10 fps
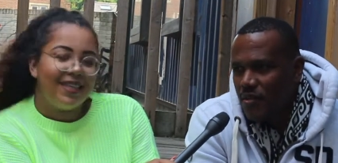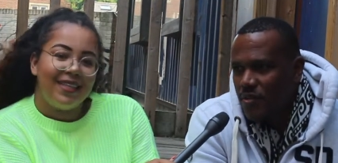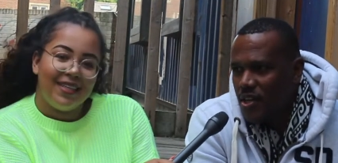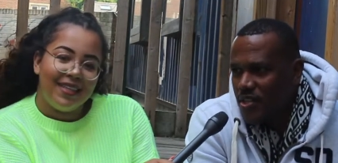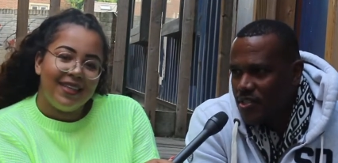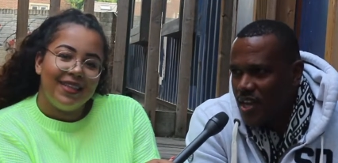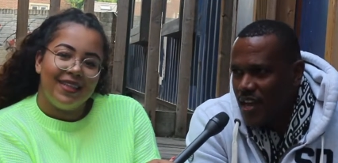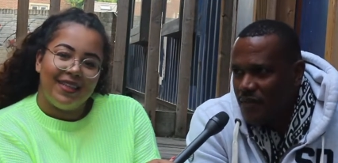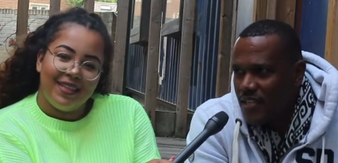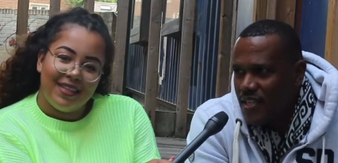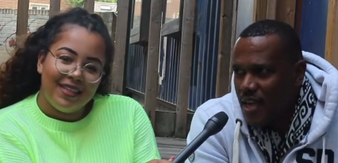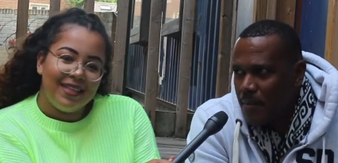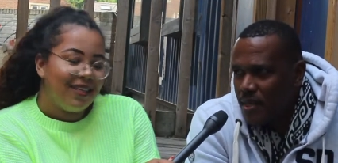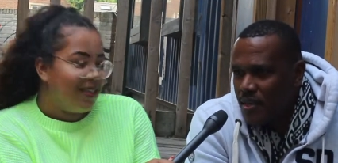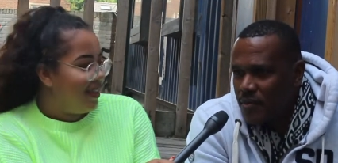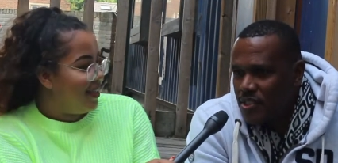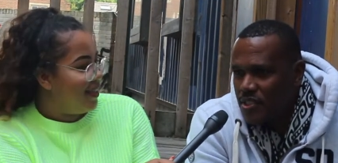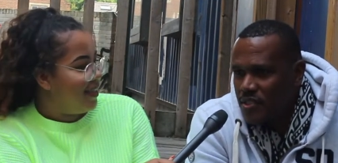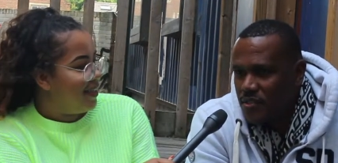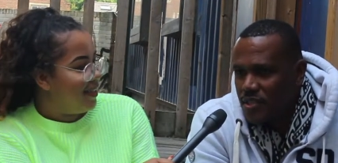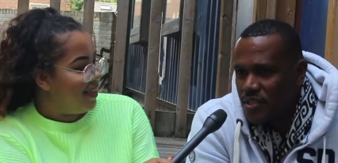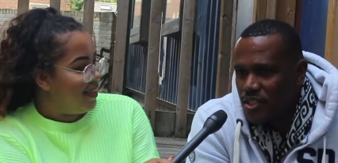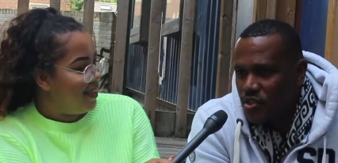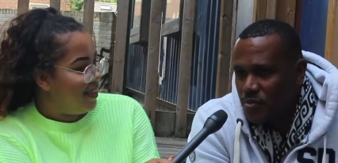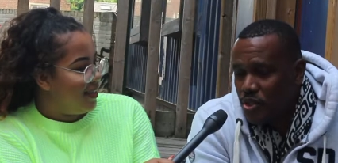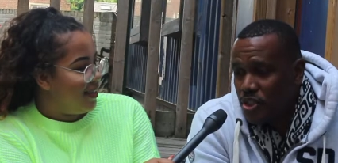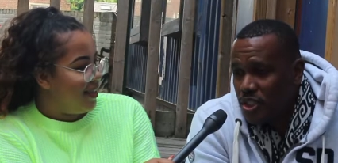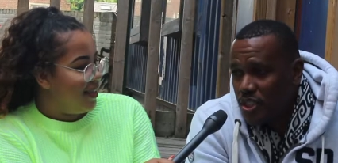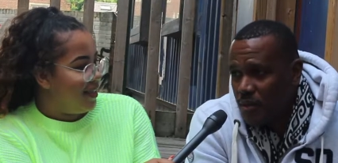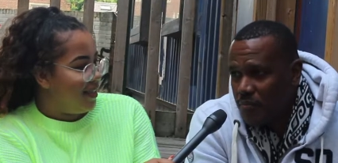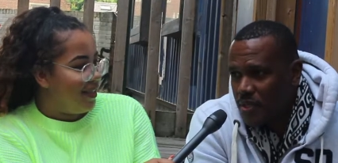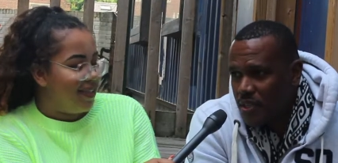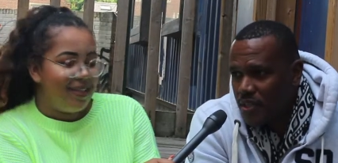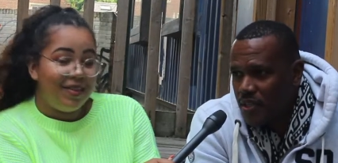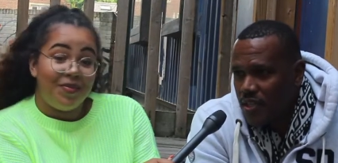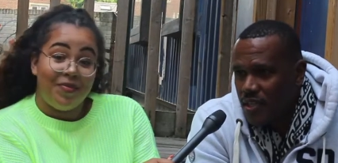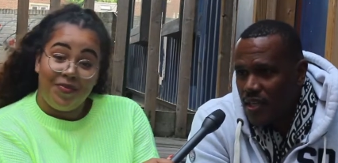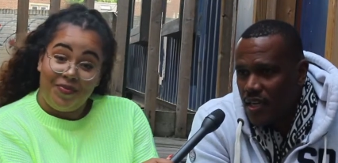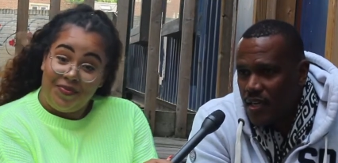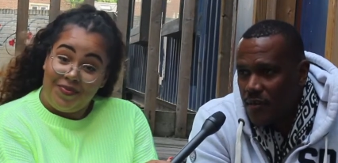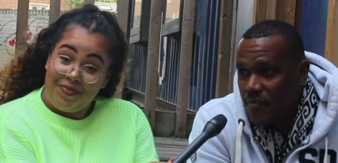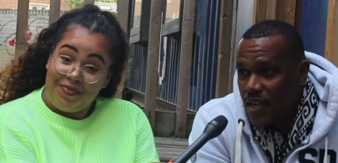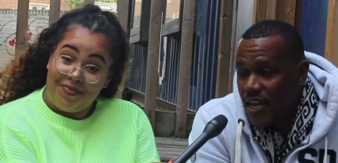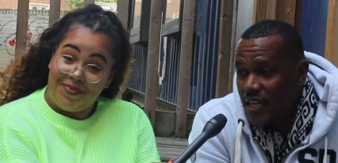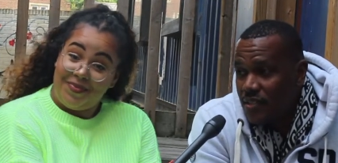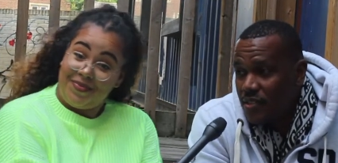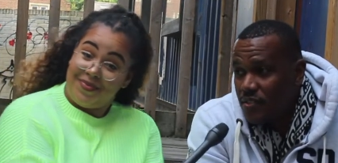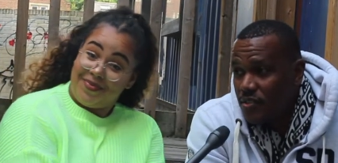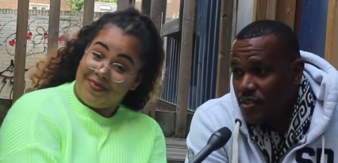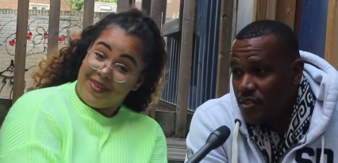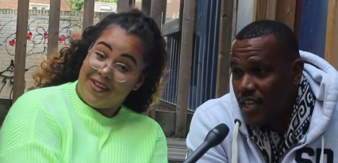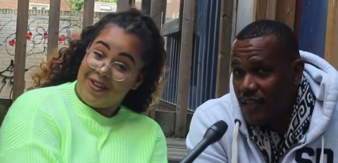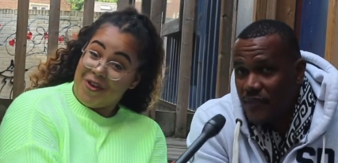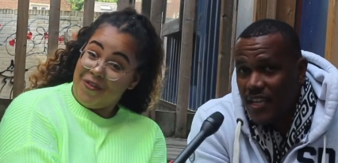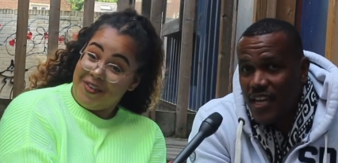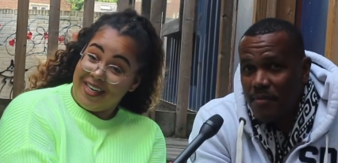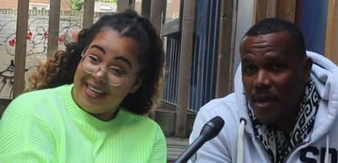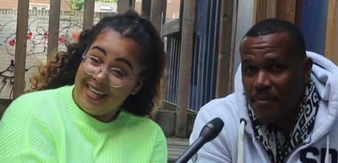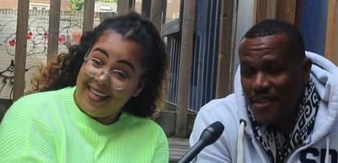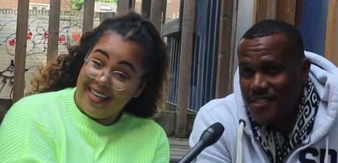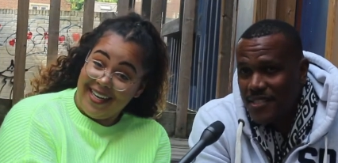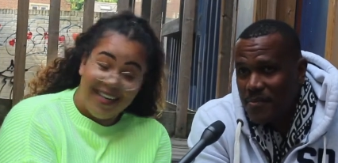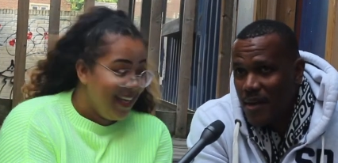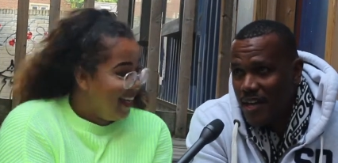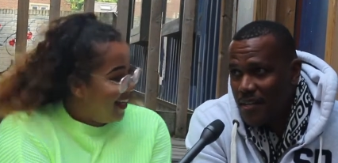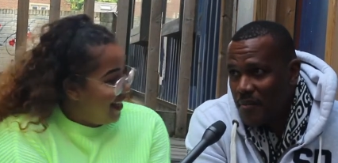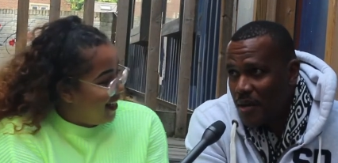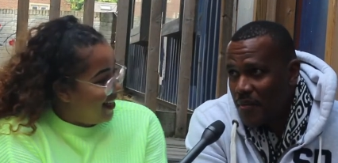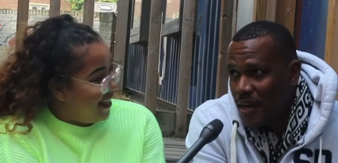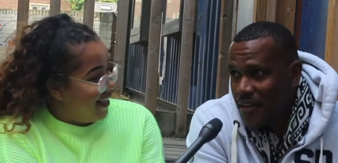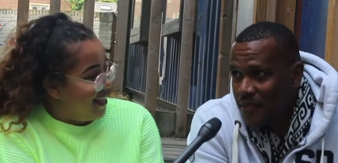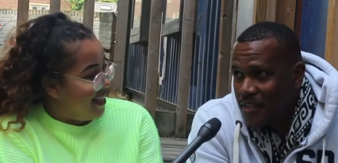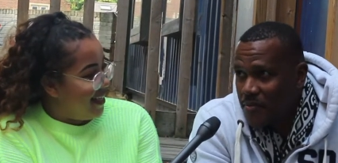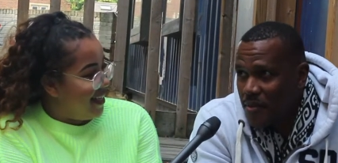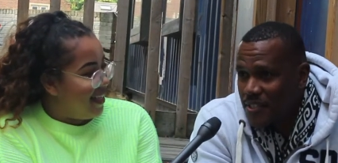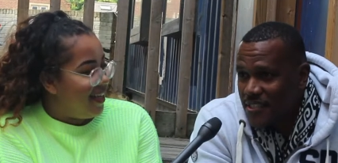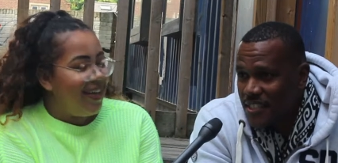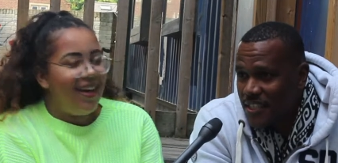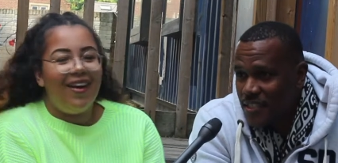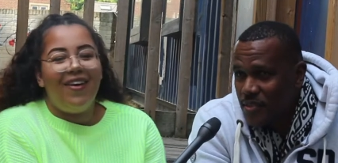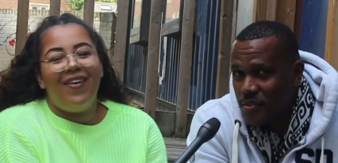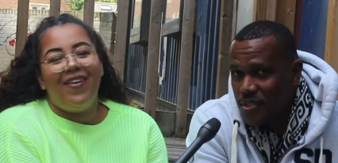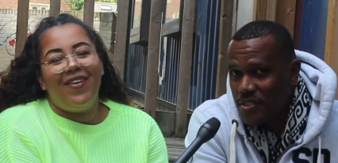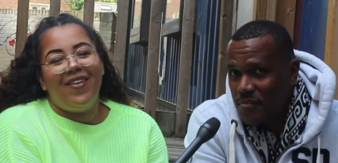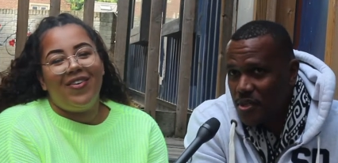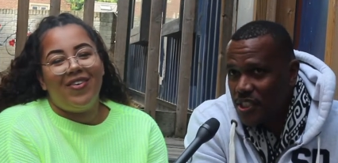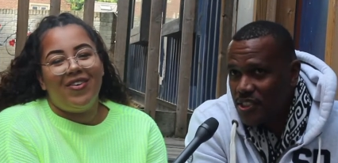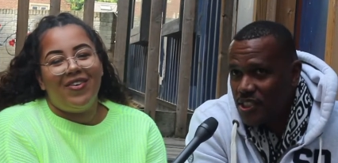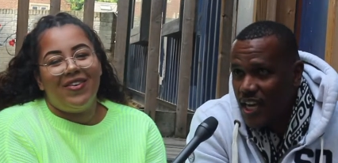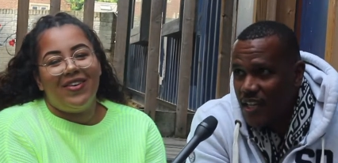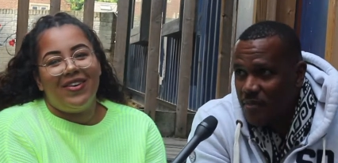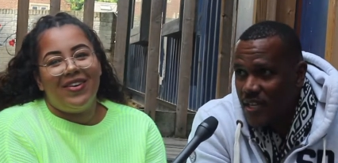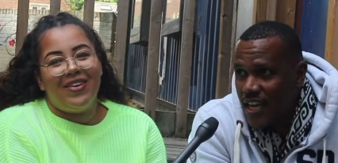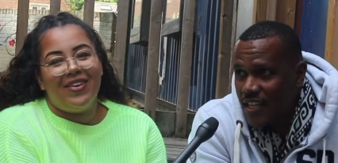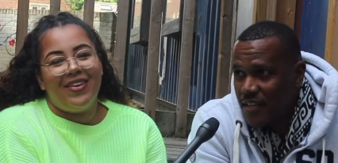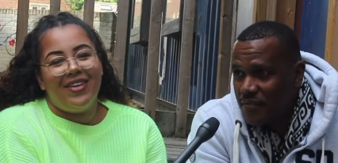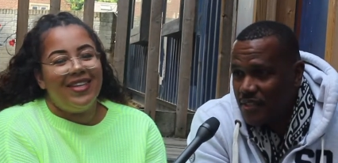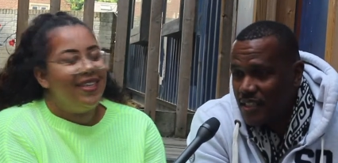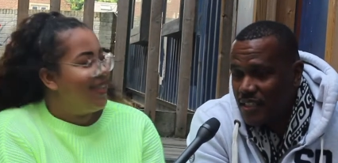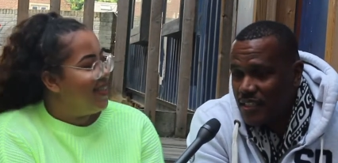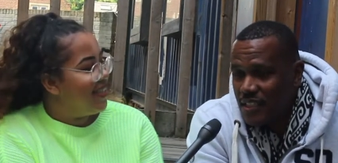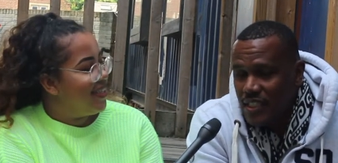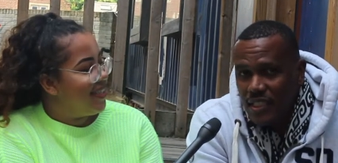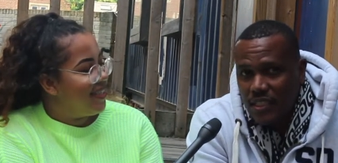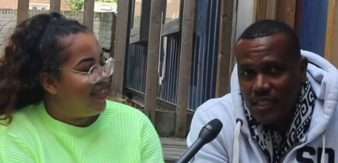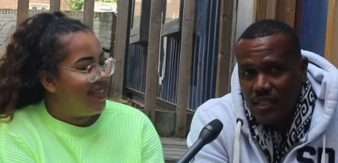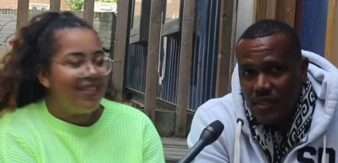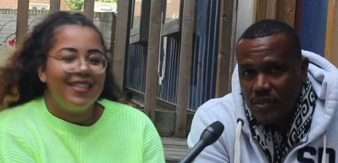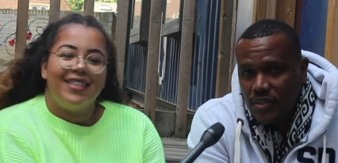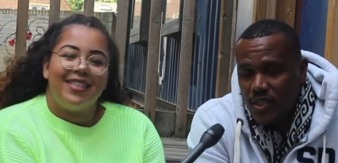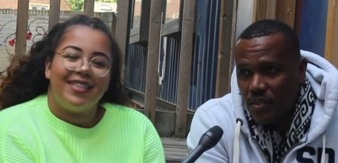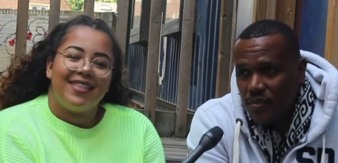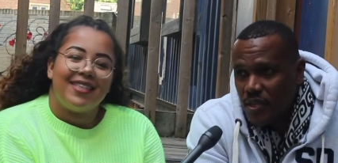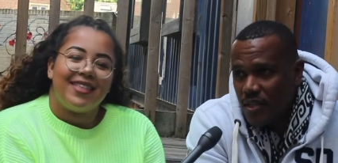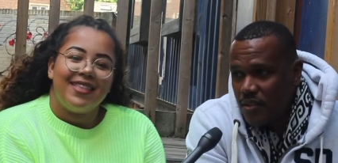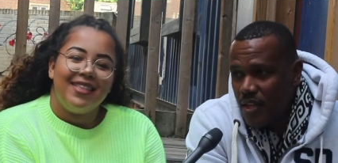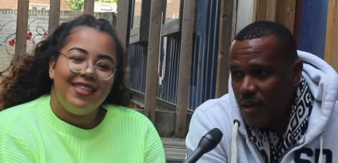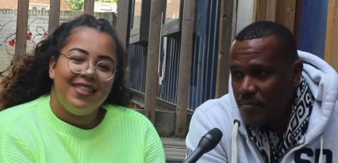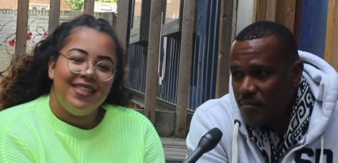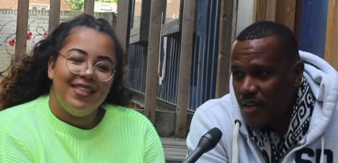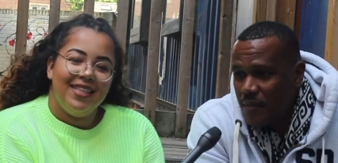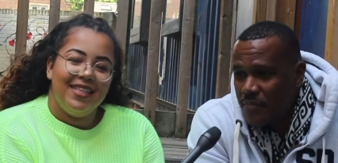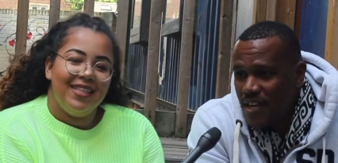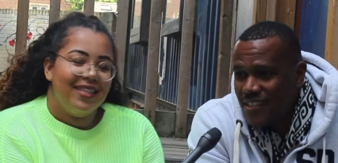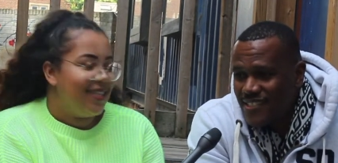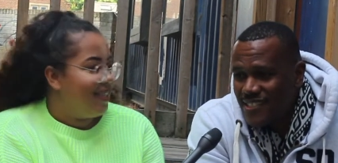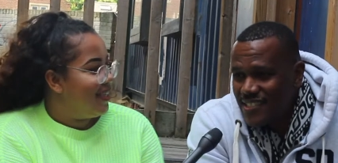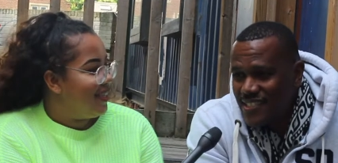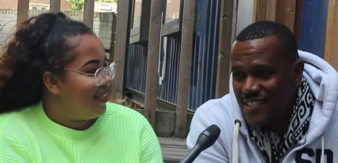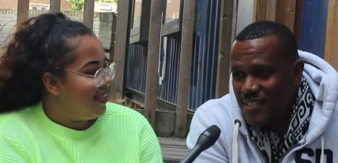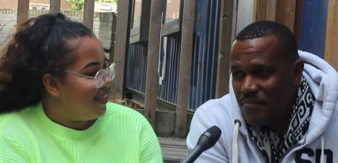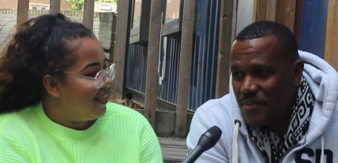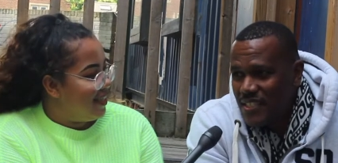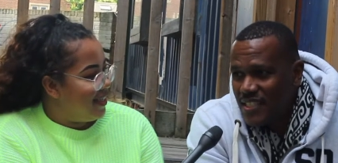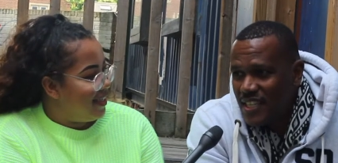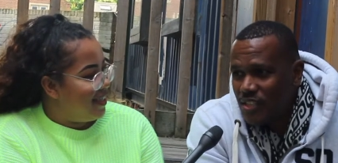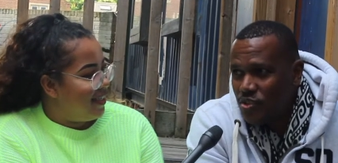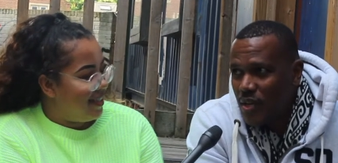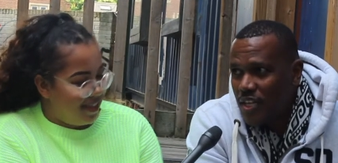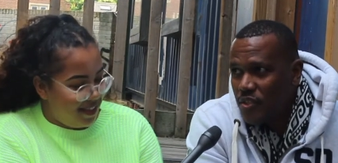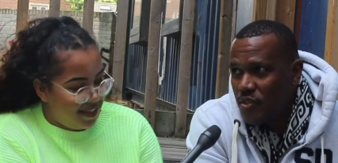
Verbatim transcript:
Speaker 1: We also have EME, which is the distribution company. Um, and not so forgetting great. my business partner, my wife, Little Boss Lady, Aww. who is the brainchild behind everything. You know, so I'm, I'm consistently busy and trying to